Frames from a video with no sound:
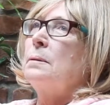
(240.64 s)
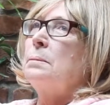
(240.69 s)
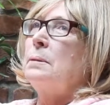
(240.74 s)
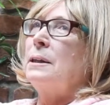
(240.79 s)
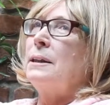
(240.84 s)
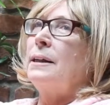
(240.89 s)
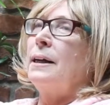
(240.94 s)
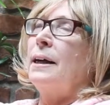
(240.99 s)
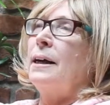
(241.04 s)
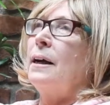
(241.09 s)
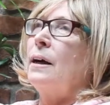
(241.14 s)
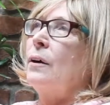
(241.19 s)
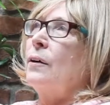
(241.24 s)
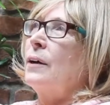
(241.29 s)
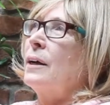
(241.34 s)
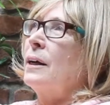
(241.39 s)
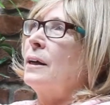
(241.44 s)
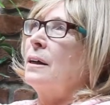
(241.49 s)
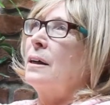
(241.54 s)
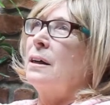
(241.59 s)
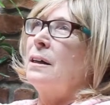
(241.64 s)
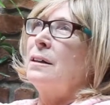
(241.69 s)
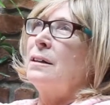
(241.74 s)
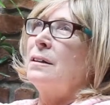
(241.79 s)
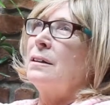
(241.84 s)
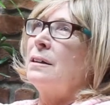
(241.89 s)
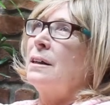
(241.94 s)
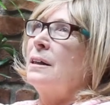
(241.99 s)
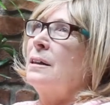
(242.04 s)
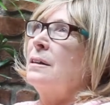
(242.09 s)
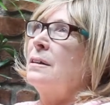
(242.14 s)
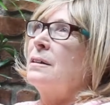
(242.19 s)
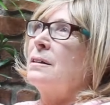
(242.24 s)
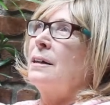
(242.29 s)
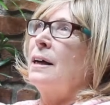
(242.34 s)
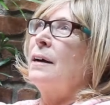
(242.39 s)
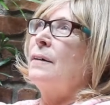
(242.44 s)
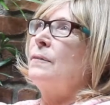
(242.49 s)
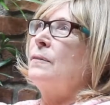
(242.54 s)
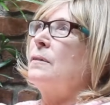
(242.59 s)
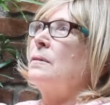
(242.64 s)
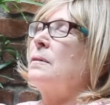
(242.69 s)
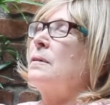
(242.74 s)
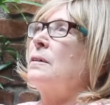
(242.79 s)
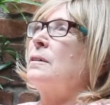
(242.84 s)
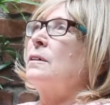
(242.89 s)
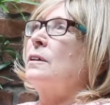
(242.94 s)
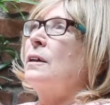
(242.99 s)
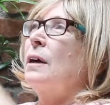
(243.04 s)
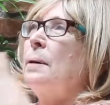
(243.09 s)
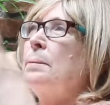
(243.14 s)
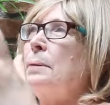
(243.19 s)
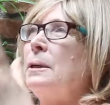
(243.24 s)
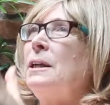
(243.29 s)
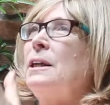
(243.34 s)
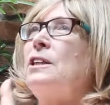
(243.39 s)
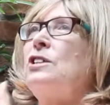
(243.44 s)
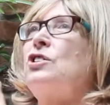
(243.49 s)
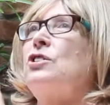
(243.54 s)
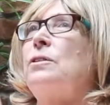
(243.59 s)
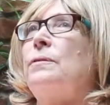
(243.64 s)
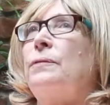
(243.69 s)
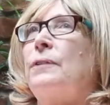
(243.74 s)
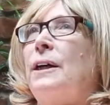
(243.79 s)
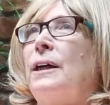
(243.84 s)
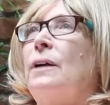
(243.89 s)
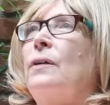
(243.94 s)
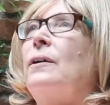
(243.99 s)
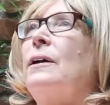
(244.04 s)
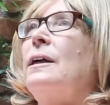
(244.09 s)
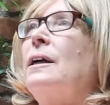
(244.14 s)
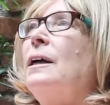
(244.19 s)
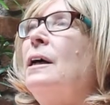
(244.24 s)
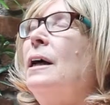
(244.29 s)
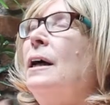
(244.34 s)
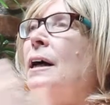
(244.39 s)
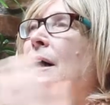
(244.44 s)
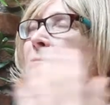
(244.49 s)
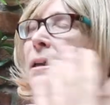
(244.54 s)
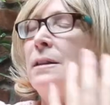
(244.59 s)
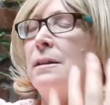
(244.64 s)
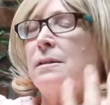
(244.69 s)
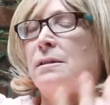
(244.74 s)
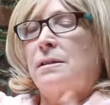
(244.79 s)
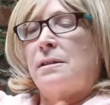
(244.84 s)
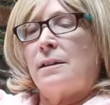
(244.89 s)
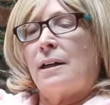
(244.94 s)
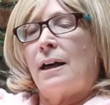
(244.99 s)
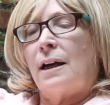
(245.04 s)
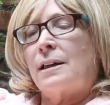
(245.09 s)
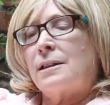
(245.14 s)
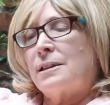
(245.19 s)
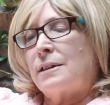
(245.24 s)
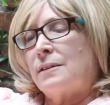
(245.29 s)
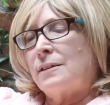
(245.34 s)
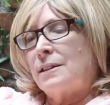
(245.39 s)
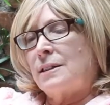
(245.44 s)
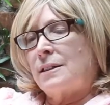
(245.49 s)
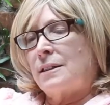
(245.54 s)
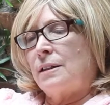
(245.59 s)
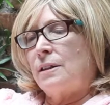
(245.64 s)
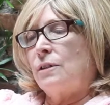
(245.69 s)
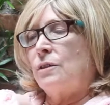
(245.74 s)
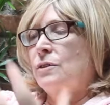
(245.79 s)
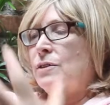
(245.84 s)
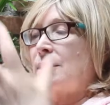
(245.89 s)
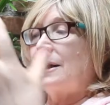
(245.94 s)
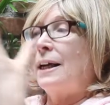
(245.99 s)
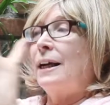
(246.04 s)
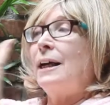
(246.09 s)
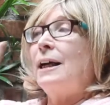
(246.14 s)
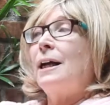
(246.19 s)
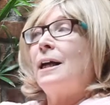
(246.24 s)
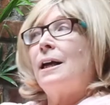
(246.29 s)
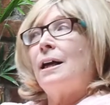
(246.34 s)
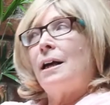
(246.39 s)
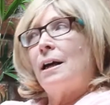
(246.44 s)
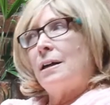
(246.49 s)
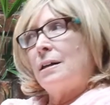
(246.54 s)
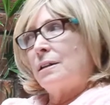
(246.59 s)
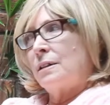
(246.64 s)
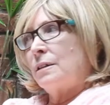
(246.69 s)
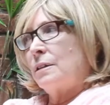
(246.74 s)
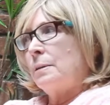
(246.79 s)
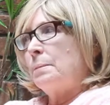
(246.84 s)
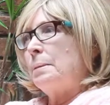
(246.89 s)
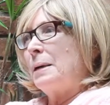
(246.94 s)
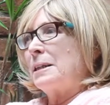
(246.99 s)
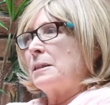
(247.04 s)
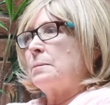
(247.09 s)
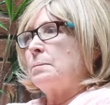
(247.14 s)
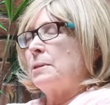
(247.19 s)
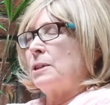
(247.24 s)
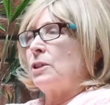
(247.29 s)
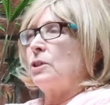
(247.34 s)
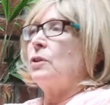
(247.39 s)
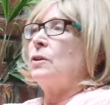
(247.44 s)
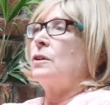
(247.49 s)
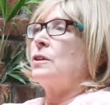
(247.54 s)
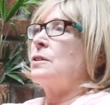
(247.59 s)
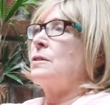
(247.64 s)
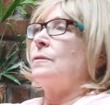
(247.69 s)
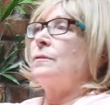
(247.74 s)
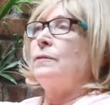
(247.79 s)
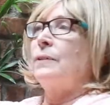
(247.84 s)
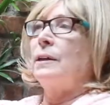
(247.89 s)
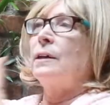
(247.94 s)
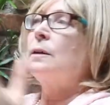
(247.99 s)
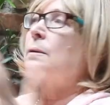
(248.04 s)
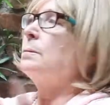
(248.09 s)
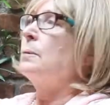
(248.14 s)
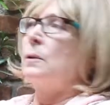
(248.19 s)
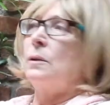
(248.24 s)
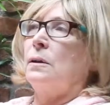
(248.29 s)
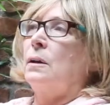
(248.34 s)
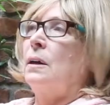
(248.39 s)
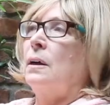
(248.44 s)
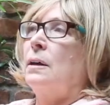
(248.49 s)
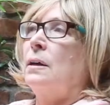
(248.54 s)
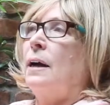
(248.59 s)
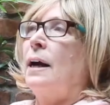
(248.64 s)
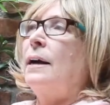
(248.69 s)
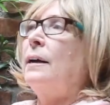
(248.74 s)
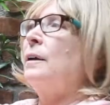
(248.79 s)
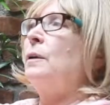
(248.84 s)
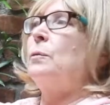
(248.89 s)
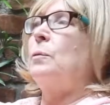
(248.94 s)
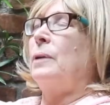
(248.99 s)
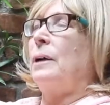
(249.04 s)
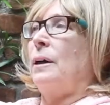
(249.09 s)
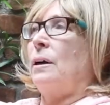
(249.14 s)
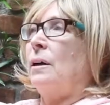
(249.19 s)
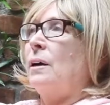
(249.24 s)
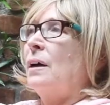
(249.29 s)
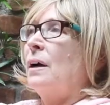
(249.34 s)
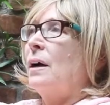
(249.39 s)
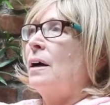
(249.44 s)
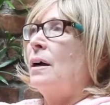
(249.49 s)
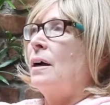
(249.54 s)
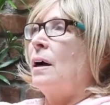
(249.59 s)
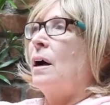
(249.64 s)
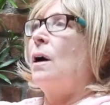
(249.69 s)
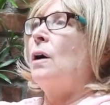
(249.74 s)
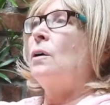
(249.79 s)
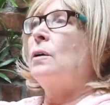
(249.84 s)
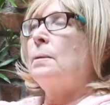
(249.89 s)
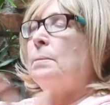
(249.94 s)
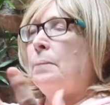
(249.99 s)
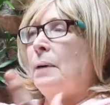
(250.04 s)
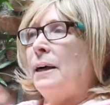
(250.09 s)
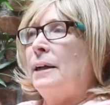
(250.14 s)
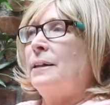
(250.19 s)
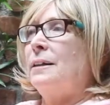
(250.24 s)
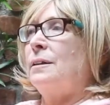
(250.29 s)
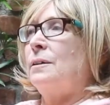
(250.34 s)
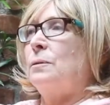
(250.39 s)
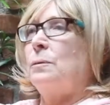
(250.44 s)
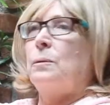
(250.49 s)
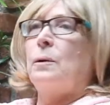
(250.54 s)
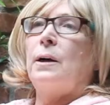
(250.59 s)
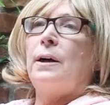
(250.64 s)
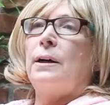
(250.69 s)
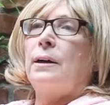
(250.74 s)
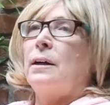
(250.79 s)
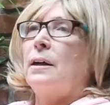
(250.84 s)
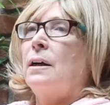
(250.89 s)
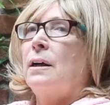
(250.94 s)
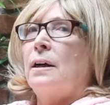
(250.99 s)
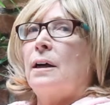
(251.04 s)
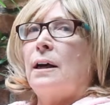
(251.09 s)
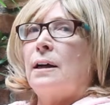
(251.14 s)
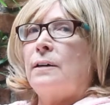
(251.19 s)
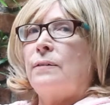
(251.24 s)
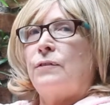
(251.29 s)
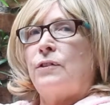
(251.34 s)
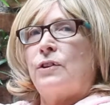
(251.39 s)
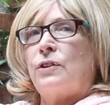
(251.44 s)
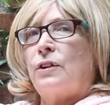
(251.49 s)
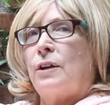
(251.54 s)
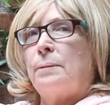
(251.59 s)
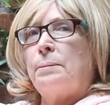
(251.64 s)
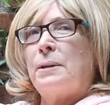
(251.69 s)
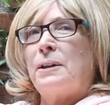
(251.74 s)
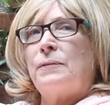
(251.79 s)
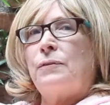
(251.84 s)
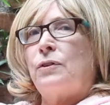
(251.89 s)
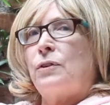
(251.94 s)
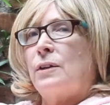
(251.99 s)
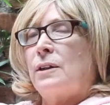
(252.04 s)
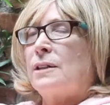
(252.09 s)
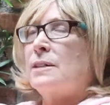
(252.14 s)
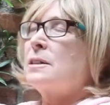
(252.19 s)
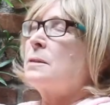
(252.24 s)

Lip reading: be caring and have the combination of caring and excellent skills and the best materials available anywhere, all combined in one. And if you're coming for an